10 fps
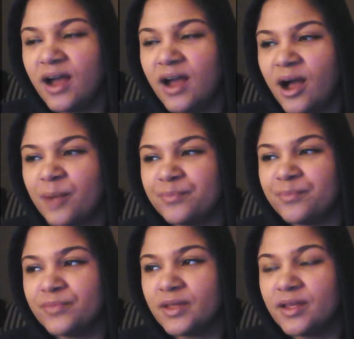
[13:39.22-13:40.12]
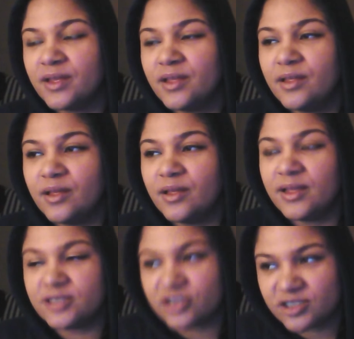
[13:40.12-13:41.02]

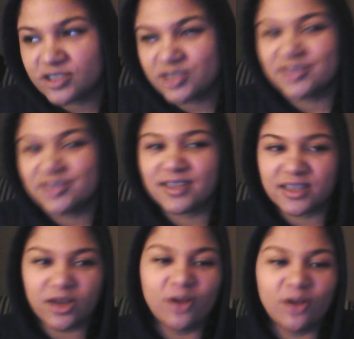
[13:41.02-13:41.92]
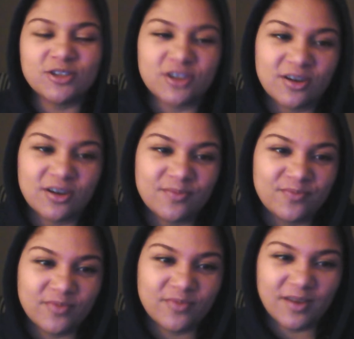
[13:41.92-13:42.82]
In churches, like the culture
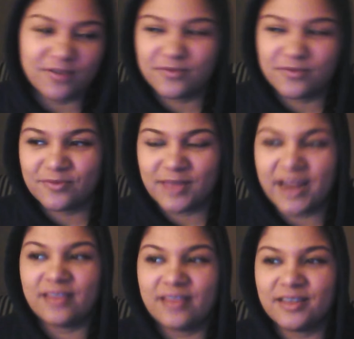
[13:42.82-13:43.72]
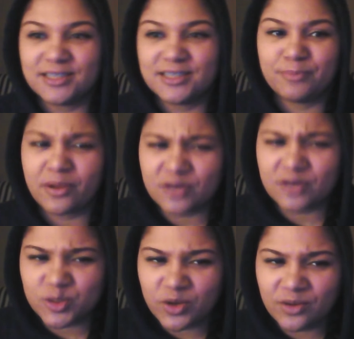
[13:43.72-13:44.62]
of anything
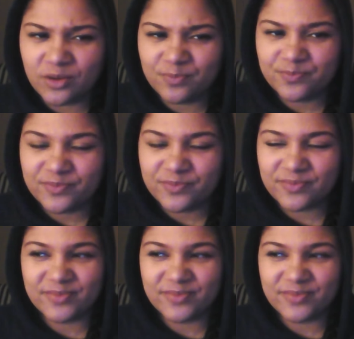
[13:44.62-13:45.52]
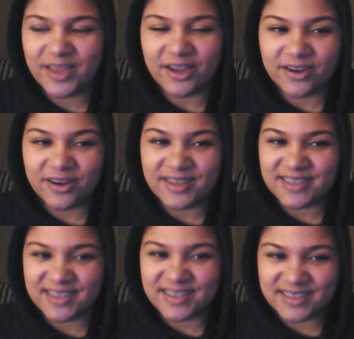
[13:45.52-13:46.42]
spiritual here
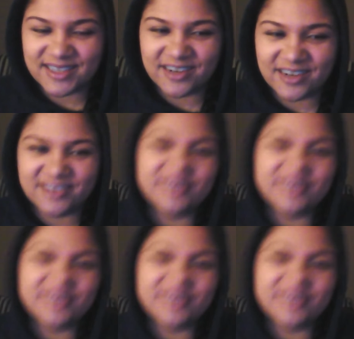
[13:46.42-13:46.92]
isn't considered.